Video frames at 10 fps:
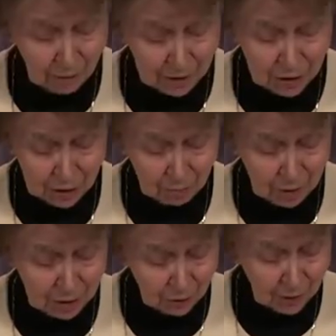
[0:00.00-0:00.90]
of us should
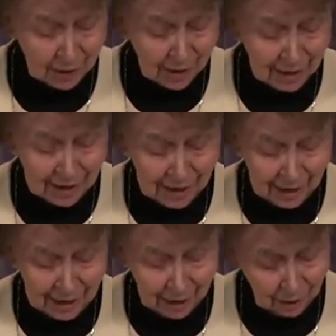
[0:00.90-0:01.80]
be doing.
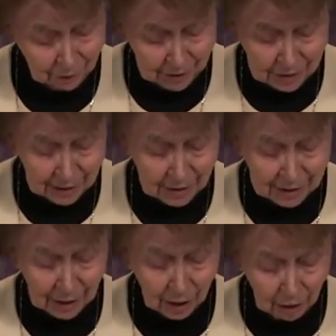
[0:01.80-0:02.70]
This is
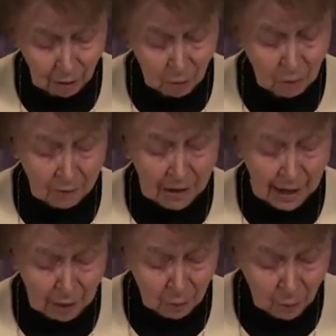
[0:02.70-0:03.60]
in glory
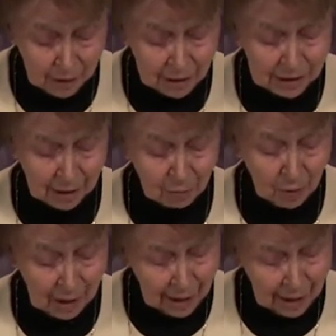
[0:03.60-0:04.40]
and wisdom.